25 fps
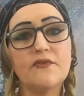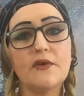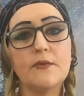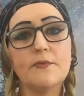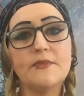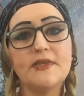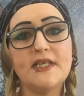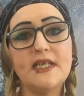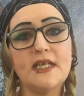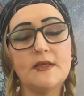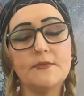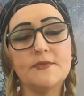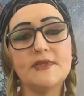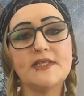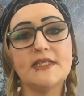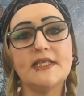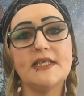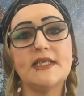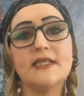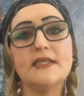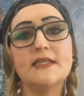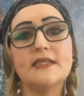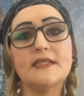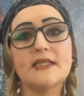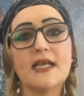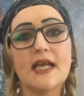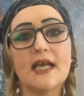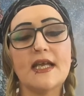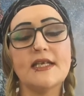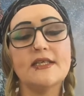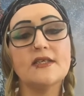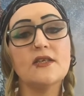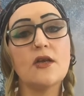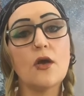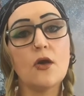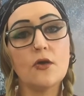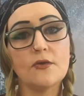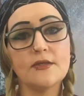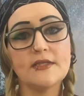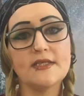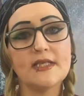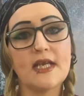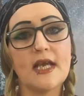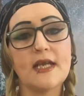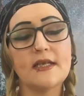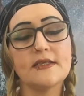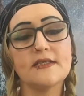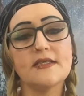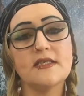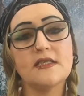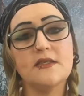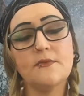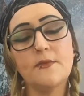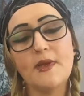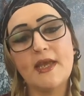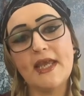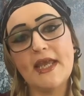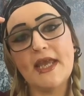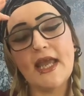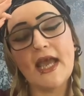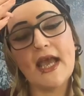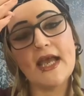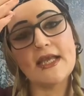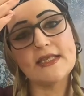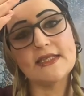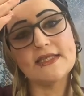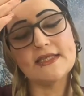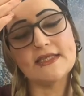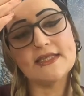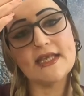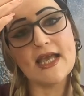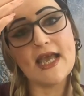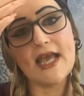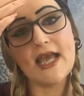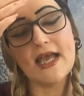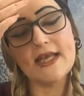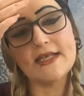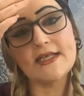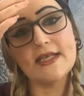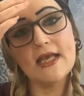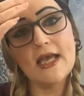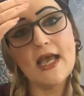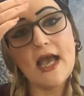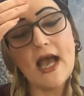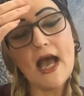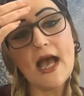is from DMC Designs, contacted me and said,